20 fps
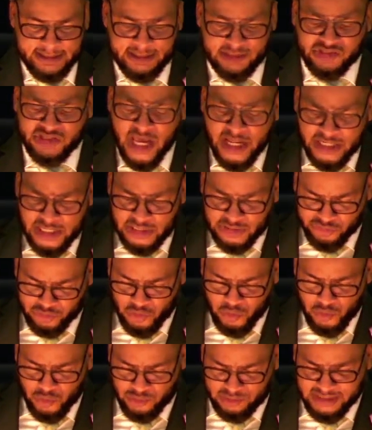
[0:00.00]
Sunday
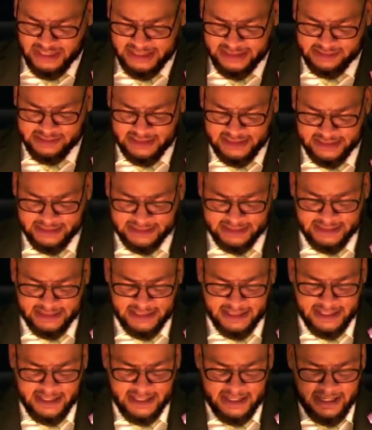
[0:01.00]
school teachers,
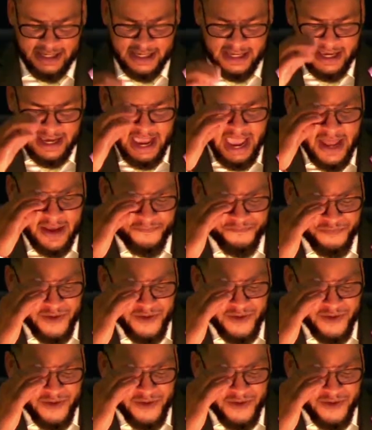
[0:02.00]
and